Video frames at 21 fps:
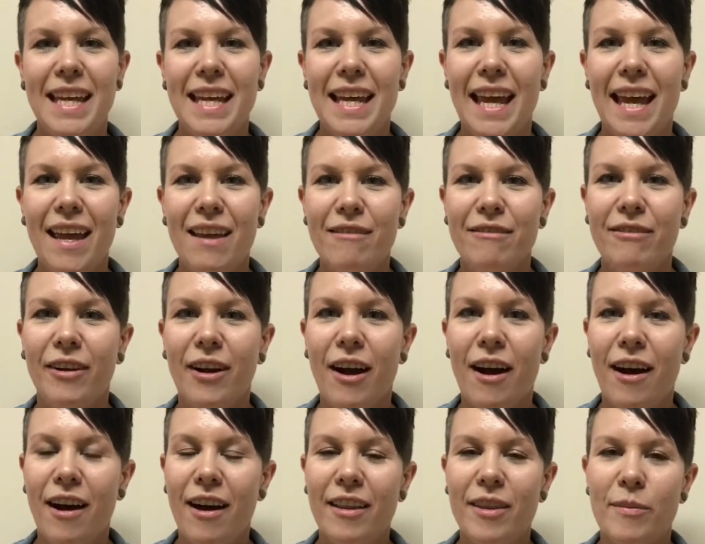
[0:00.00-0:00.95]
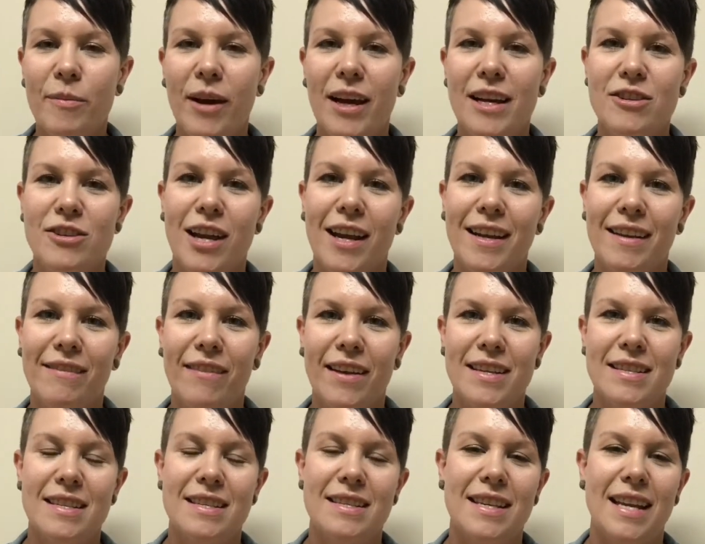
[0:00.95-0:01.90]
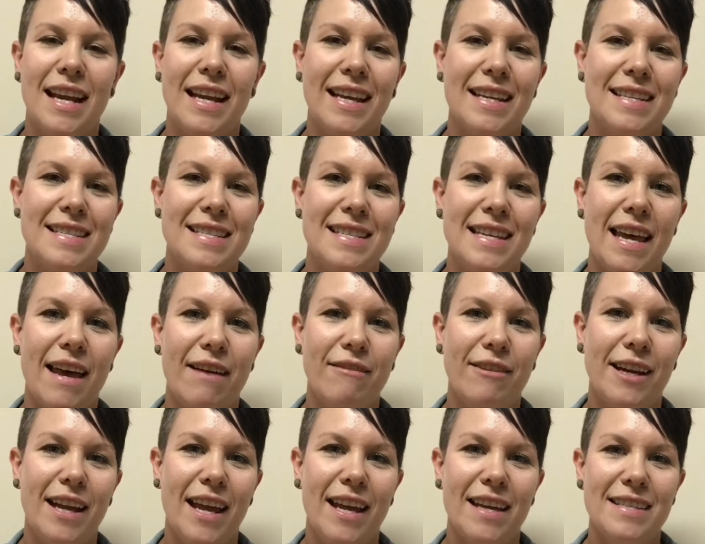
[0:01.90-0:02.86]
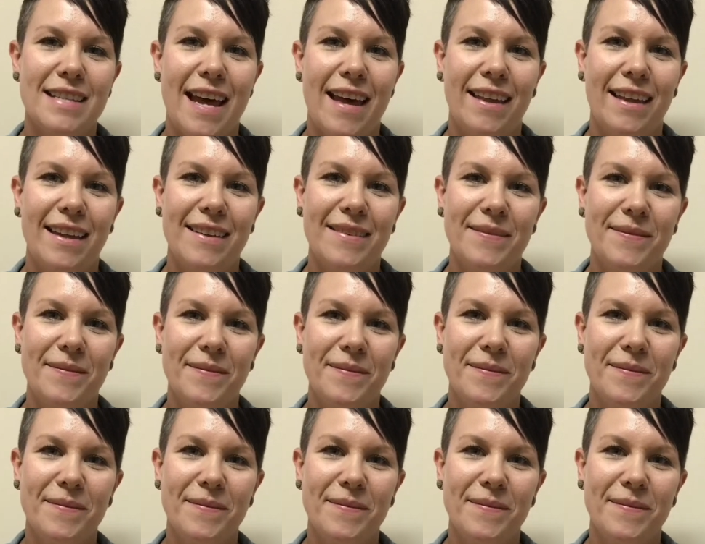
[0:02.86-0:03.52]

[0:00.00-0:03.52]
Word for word: and for all the bright shining faces that I get to see every day at Tally.